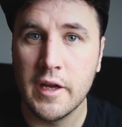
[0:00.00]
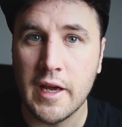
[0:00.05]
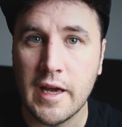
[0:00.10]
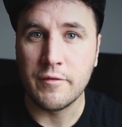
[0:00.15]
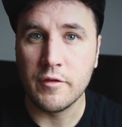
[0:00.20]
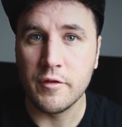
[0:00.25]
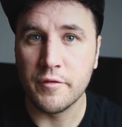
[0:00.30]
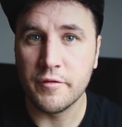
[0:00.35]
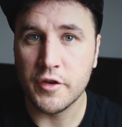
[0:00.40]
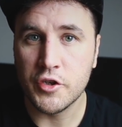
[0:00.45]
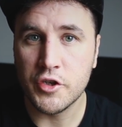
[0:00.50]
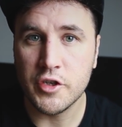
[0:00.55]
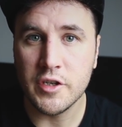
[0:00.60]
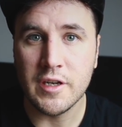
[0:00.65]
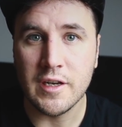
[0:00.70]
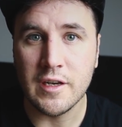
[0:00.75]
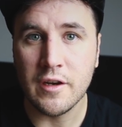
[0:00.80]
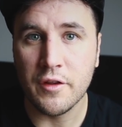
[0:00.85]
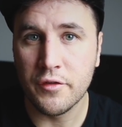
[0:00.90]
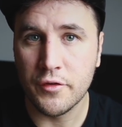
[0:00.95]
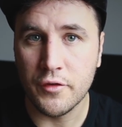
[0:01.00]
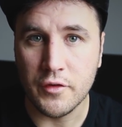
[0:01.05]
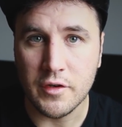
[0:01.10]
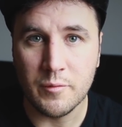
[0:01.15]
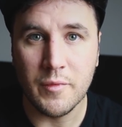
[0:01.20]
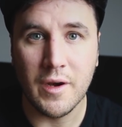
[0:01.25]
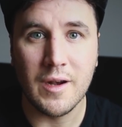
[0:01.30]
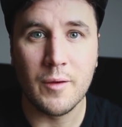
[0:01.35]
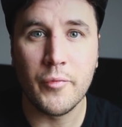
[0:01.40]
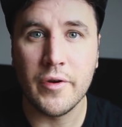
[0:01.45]
If you're fishing in a
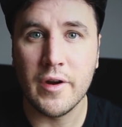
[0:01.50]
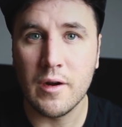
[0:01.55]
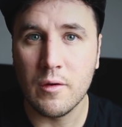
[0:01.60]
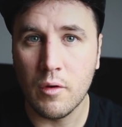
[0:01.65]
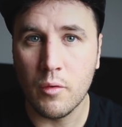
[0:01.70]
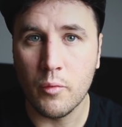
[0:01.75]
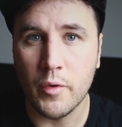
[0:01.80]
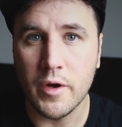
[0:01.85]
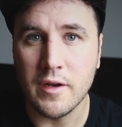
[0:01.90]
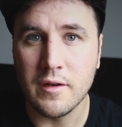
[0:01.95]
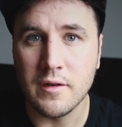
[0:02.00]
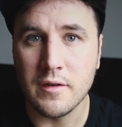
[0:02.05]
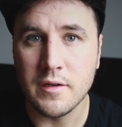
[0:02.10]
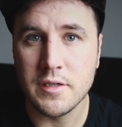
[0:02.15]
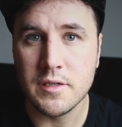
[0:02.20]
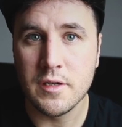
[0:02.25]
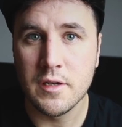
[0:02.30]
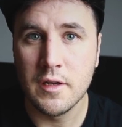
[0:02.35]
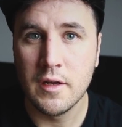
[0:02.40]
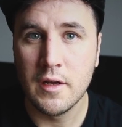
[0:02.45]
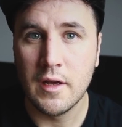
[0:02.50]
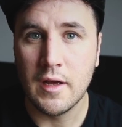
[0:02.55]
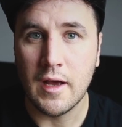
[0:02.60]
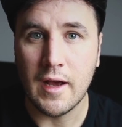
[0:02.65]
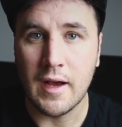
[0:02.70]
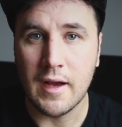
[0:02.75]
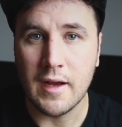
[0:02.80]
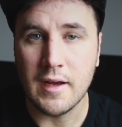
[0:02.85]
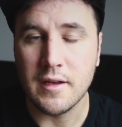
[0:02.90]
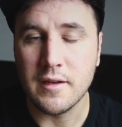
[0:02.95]
30-mile-per-hour wind,
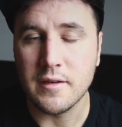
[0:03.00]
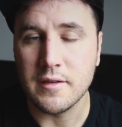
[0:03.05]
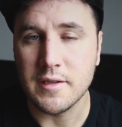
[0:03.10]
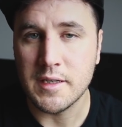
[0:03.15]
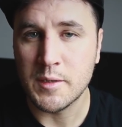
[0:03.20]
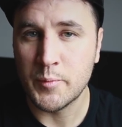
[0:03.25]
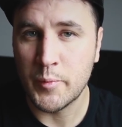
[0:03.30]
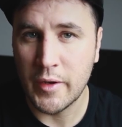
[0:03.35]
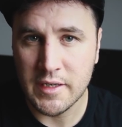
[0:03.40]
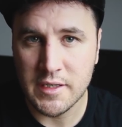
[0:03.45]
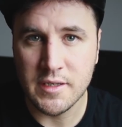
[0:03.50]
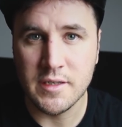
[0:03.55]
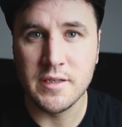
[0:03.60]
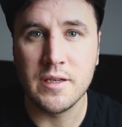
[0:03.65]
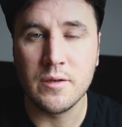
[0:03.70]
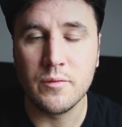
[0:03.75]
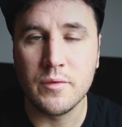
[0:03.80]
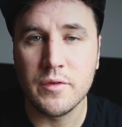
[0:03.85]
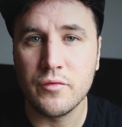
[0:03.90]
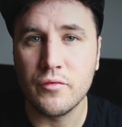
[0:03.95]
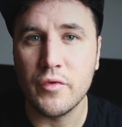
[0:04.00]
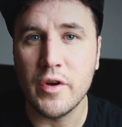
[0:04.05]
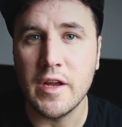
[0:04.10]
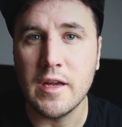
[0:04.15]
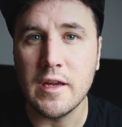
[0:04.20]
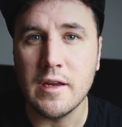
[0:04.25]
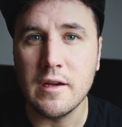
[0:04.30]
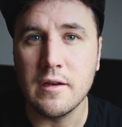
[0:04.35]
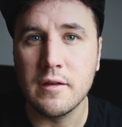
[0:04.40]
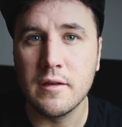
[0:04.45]
and it's pissing down with
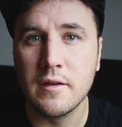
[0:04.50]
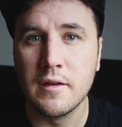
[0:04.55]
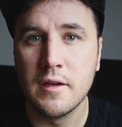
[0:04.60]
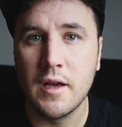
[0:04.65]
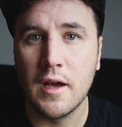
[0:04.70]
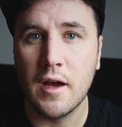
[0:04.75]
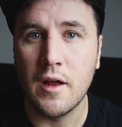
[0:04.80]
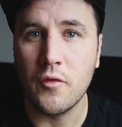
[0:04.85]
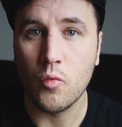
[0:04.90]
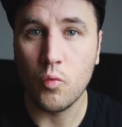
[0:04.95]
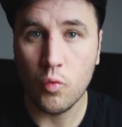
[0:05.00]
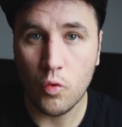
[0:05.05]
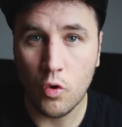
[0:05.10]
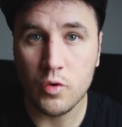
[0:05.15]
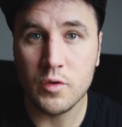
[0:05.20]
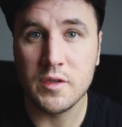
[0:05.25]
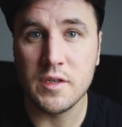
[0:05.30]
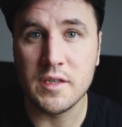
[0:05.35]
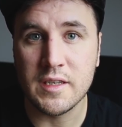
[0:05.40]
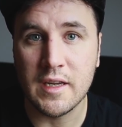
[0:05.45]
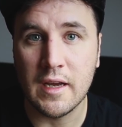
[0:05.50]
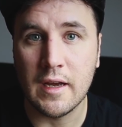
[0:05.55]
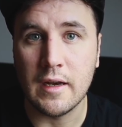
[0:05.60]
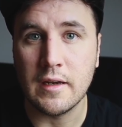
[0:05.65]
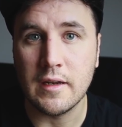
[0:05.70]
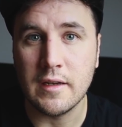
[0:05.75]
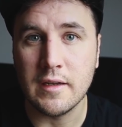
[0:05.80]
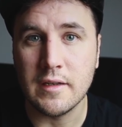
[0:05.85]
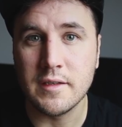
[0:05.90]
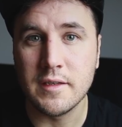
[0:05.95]
rain and the water's
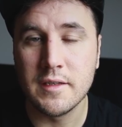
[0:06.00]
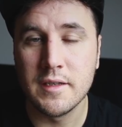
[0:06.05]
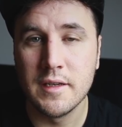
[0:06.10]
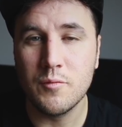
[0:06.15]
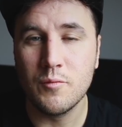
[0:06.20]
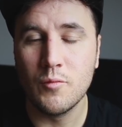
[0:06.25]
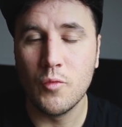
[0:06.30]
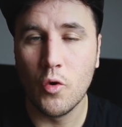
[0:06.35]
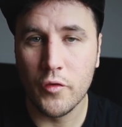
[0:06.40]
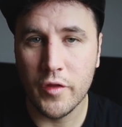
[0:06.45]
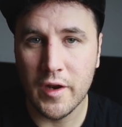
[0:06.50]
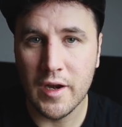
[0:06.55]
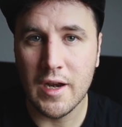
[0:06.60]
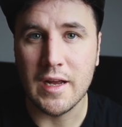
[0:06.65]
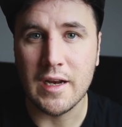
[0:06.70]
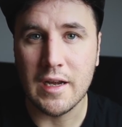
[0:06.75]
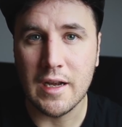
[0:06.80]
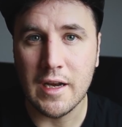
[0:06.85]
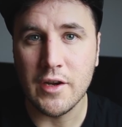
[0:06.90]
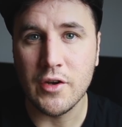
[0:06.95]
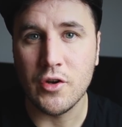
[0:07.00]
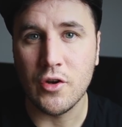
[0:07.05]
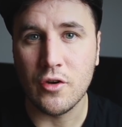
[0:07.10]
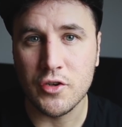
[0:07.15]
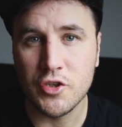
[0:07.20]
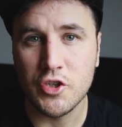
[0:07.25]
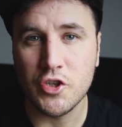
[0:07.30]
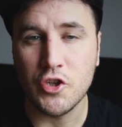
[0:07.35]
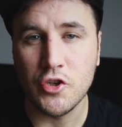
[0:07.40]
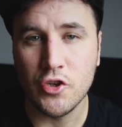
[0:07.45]
coloured, more than likely or
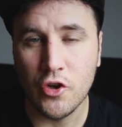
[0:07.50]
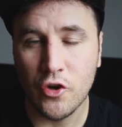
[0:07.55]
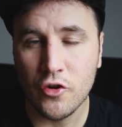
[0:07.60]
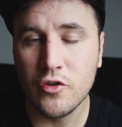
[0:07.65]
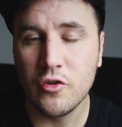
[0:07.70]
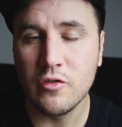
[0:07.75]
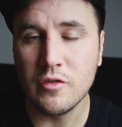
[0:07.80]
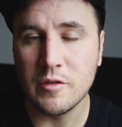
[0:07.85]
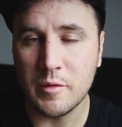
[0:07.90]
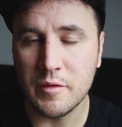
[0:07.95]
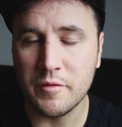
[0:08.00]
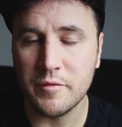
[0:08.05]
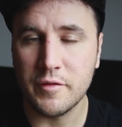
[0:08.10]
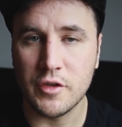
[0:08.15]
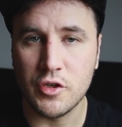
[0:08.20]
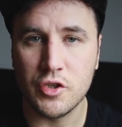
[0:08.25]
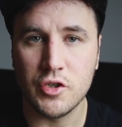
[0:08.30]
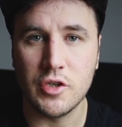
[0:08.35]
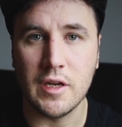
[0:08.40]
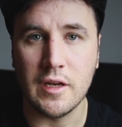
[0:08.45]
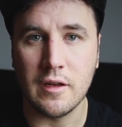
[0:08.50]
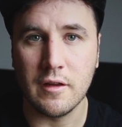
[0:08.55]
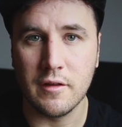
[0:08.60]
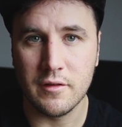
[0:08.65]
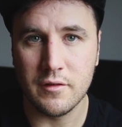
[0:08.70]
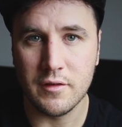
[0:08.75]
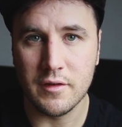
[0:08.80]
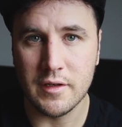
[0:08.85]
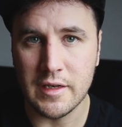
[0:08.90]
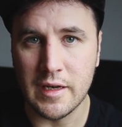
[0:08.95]
not, you're not going to be fishing
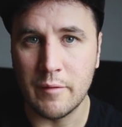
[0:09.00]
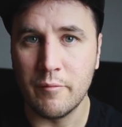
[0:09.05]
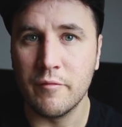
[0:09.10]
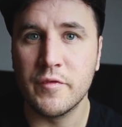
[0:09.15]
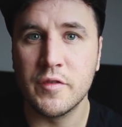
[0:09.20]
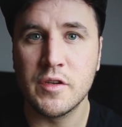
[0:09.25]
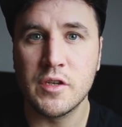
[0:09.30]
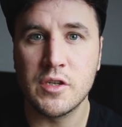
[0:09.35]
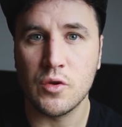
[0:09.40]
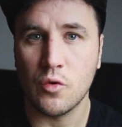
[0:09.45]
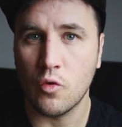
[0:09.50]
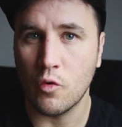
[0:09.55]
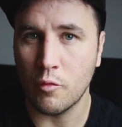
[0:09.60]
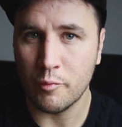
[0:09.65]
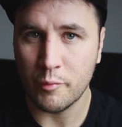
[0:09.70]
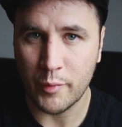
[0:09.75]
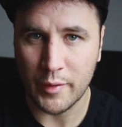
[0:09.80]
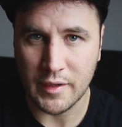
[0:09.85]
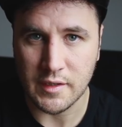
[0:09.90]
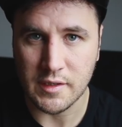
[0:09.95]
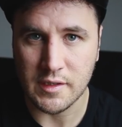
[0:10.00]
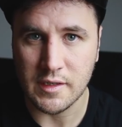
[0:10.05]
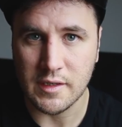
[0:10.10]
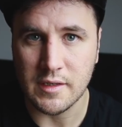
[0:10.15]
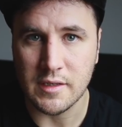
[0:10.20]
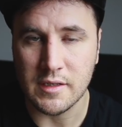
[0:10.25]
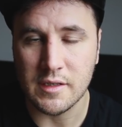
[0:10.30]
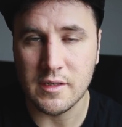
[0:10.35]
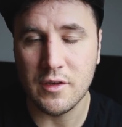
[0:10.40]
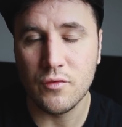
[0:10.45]
nymphs or
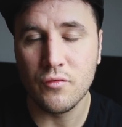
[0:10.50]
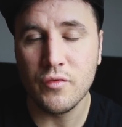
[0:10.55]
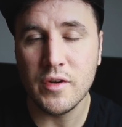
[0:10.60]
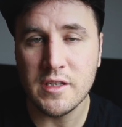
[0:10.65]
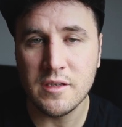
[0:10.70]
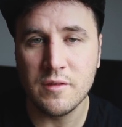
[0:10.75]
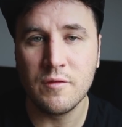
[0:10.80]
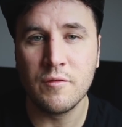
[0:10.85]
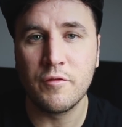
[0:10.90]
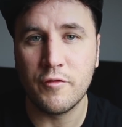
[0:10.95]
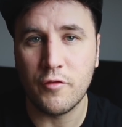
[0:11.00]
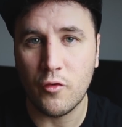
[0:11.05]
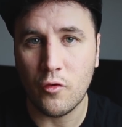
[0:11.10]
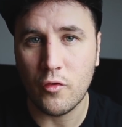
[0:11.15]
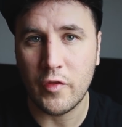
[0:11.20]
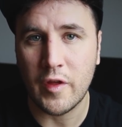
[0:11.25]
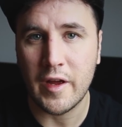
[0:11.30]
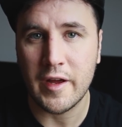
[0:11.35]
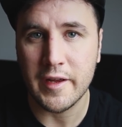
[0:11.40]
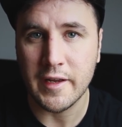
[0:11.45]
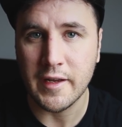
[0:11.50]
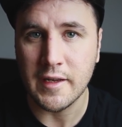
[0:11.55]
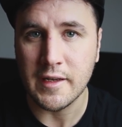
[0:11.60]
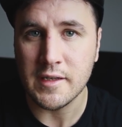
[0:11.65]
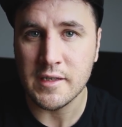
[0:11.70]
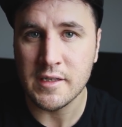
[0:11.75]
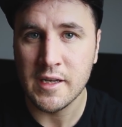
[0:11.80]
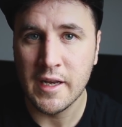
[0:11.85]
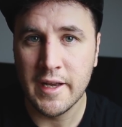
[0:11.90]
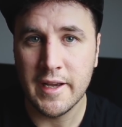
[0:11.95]
buzzers. The reason for that
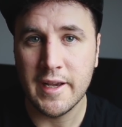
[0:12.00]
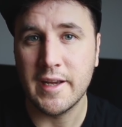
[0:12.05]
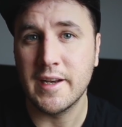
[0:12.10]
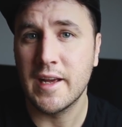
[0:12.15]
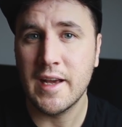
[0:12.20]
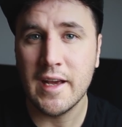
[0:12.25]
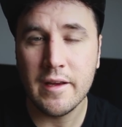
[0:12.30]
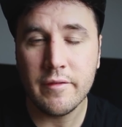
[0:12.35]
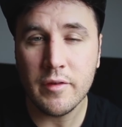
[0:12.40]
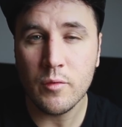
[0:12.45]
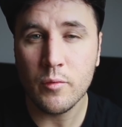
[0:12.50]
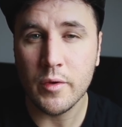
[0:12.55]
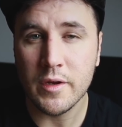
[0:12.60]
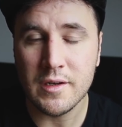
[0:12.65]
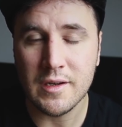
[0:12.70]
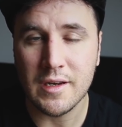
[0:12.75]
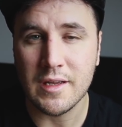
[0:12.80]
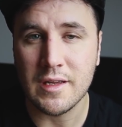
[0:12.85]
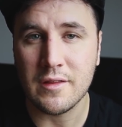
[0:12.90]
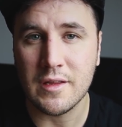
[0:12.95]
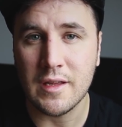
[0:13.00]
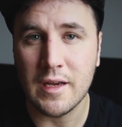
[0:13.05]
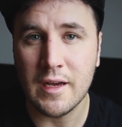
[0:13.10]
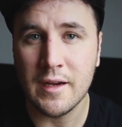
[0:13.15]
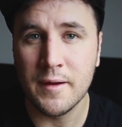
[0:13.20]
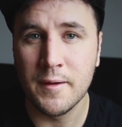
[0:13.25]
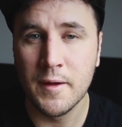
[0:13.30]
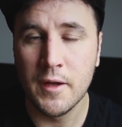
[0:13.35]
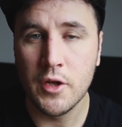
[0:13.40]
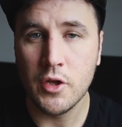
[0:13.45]
is, in a heavy wind like
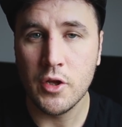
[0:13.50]
that,